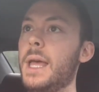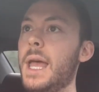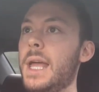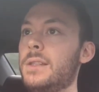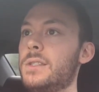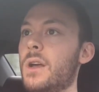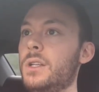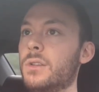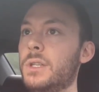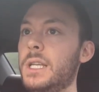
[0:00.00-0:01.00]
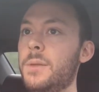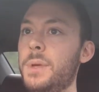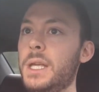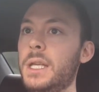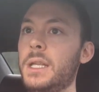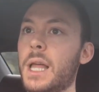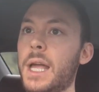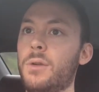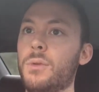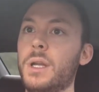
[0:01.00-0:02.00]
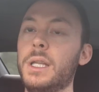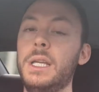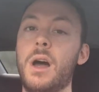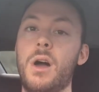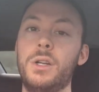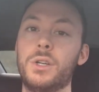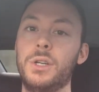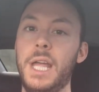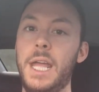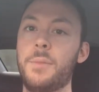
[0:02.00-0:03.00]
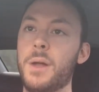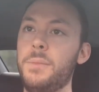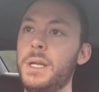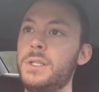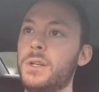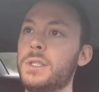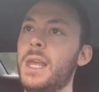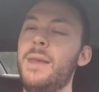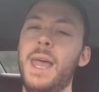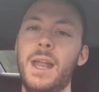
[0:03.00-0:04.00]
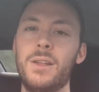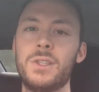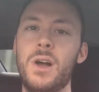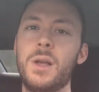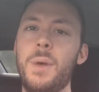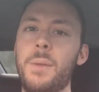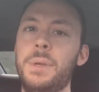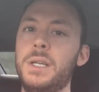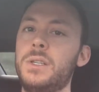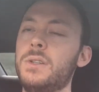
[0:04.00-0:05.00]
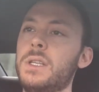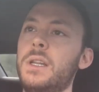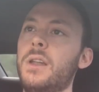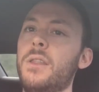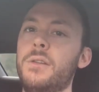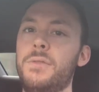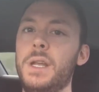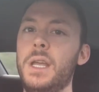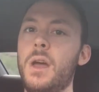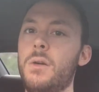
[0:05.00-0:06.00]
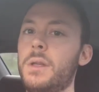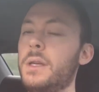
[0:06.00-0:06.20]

And so you'll need to be like really on your game on pictures. And I'll talk about pictures in another video.